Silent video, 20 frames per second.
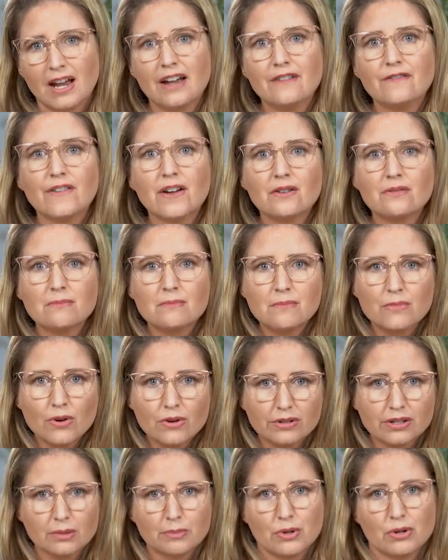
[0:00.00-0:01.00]
I found
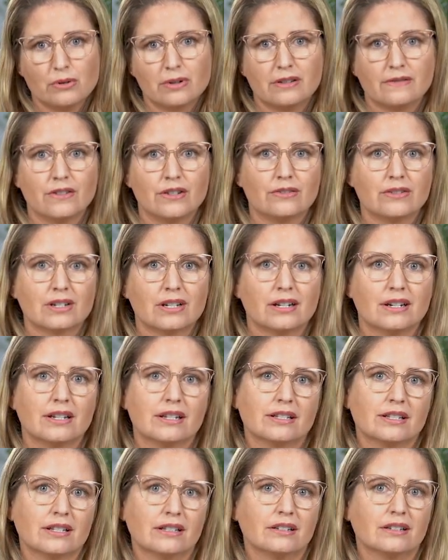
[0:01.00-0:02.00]
multiple review
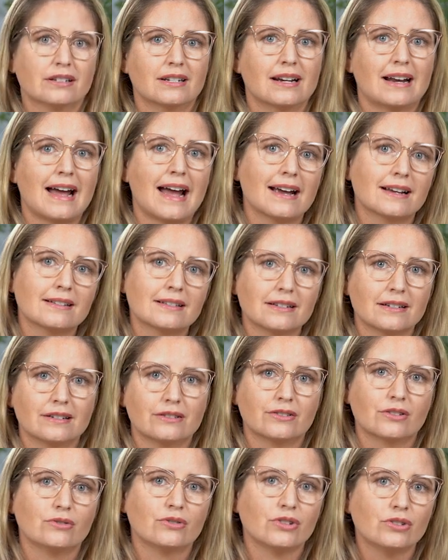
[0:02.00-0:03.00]
studies that looked at
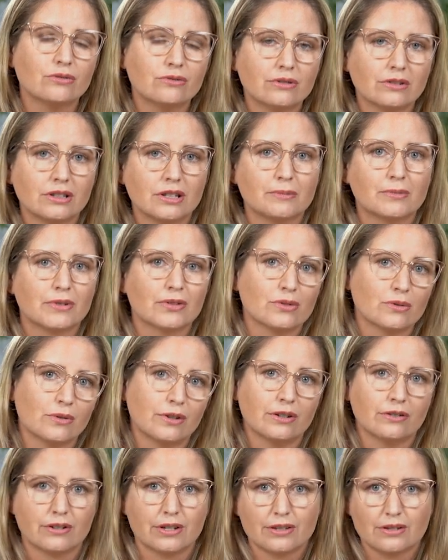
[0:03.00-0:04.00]
accidental eucalyptus
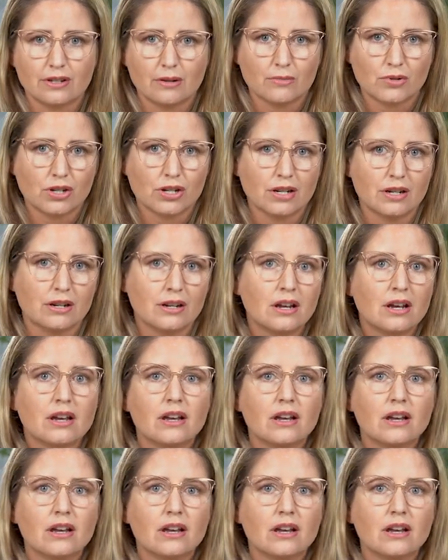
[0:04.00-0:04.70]
oil consumption,